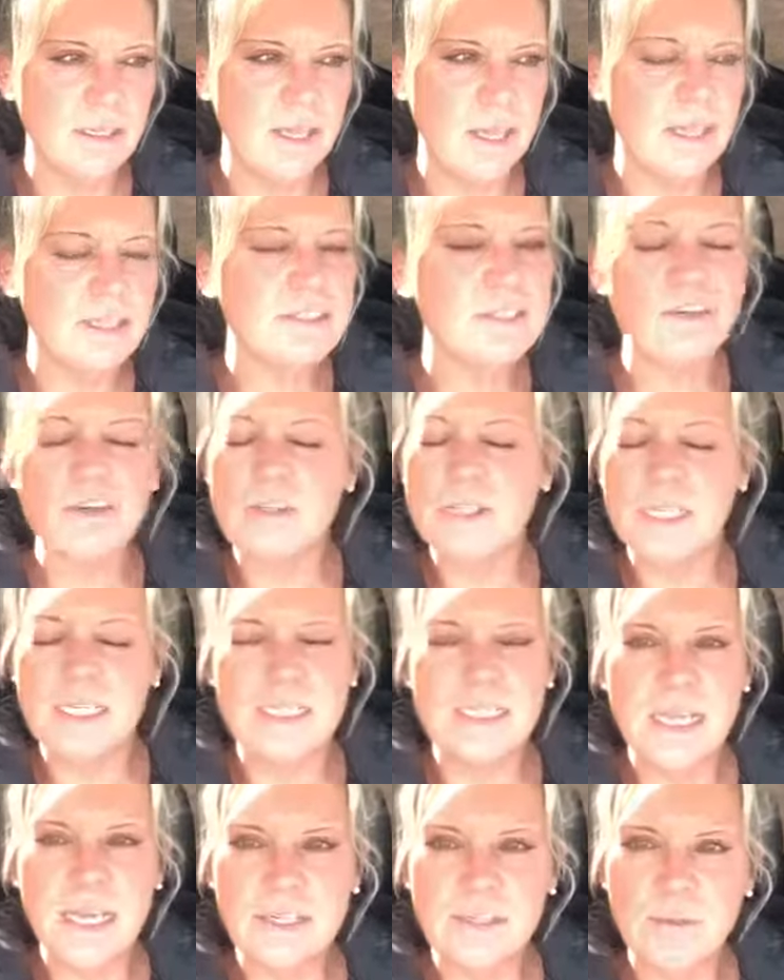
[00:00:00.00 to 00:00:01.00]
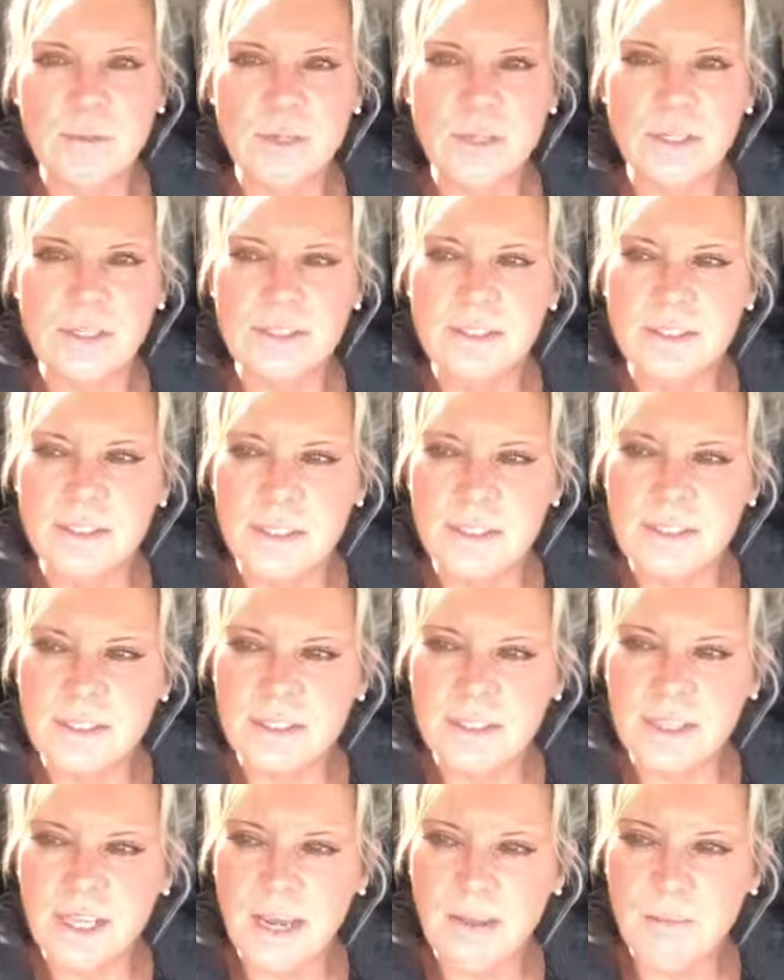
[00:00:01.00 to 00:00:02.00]
That's not the exact words. It's
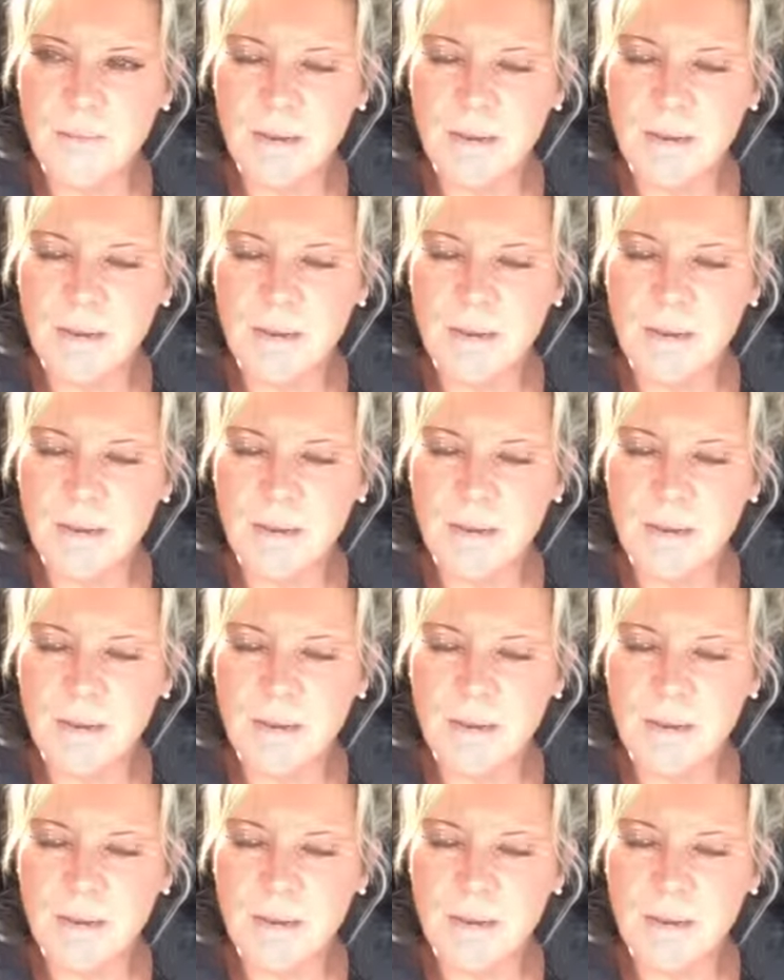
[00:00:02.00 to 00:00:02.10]
escaped